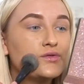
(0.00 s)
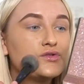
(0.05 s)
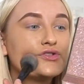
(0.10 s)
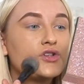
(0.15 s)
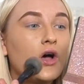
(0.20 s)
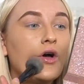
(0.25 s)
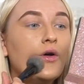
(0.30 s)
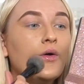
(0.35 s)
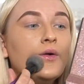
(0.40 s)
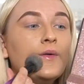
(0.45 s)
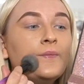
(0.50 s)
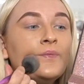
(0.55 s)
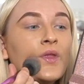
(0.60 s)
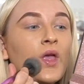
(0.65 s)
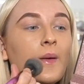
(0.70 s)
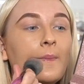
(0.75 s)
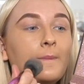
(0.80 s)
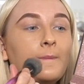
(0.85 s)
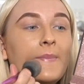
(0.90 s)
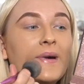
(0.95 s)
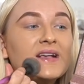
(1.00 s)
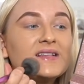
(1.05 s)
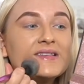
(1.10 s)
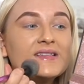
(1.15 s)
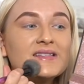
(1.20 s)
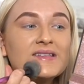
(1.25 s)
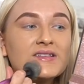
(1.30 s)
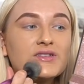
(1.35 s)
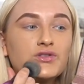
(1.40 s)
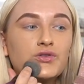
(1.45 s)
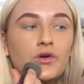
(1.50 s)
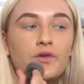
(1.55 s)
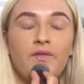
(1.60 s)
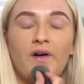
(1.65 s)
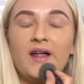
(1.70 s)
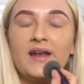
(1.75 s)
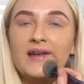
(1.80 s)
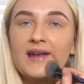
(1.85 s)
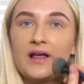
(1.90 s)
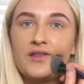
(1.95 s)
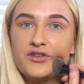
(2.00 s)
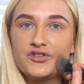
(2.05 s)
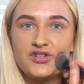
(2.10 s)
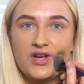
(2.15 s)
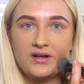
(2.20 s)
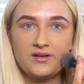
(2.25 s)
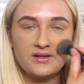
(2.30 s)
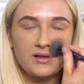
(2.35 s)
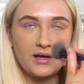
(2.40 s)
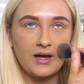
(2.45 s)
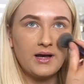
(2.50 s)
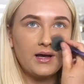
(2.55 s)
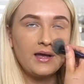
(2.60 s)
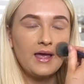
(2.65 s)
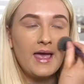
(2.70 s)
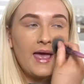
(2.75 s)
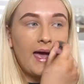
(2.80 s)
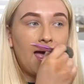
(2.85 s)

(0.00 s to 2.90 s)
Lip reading: So my sister's not finding out the gender,